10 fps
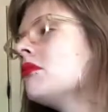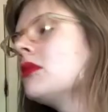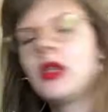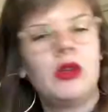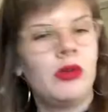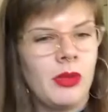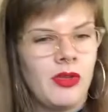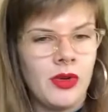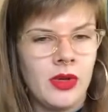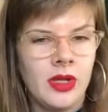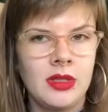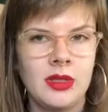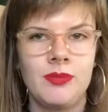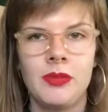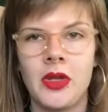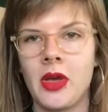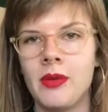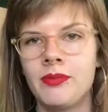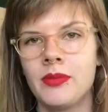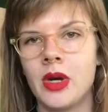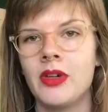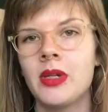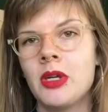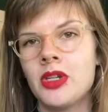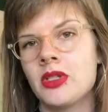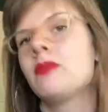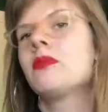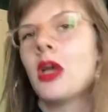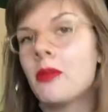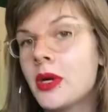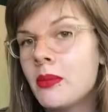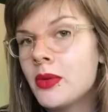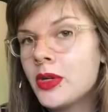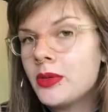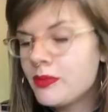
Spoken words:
I don't know where my phone is. Okay, whatever. I'll put it on Moodle.